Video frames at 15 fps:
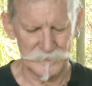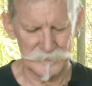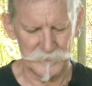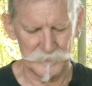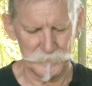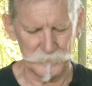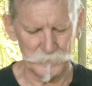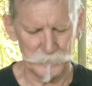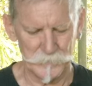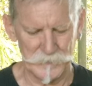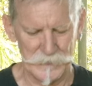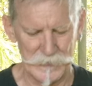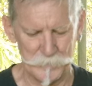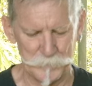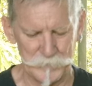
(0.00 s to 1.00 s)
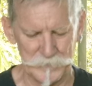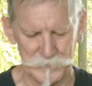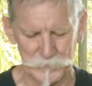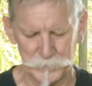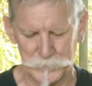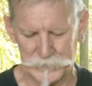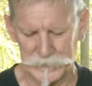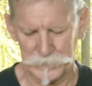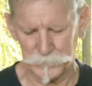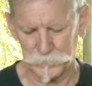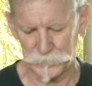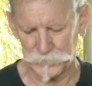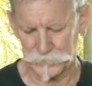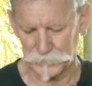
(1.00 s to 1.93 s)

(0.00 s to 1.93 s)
so we're happy to be able